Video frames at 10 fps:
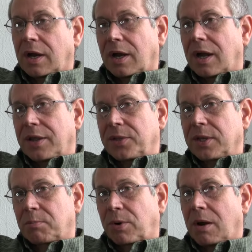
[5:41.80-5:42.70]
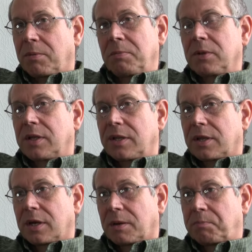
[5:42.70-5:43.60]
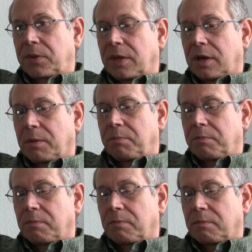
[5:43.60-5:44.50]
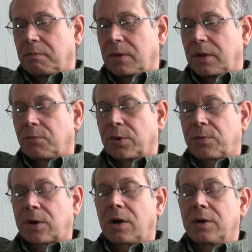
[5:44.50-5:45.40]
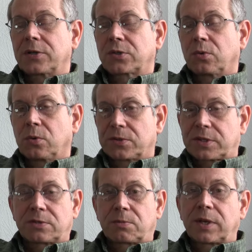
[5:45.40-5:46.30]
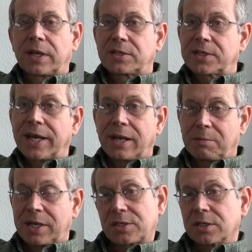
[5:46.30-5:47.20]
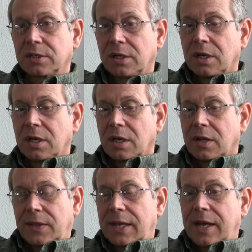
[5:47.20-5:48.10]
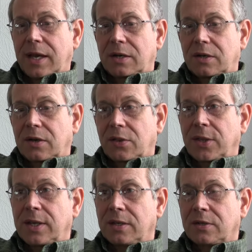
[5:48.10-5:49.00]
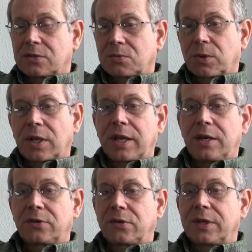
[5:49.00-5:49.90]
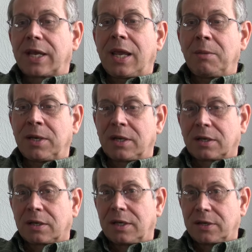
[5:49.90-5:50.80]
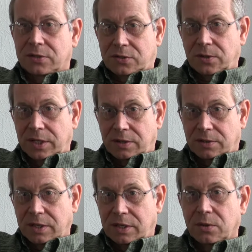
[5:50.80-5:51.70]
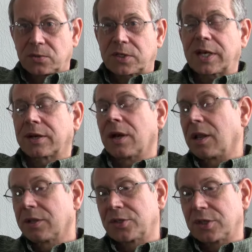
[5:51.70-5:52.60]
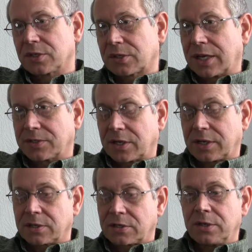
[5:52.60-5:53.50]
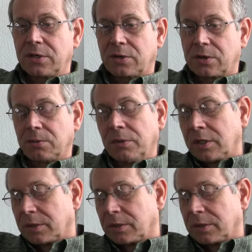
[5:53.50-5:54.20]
I think probably with regard to tools as it relates to animation, that things related to the gaming industry, that those technologies, as they continue to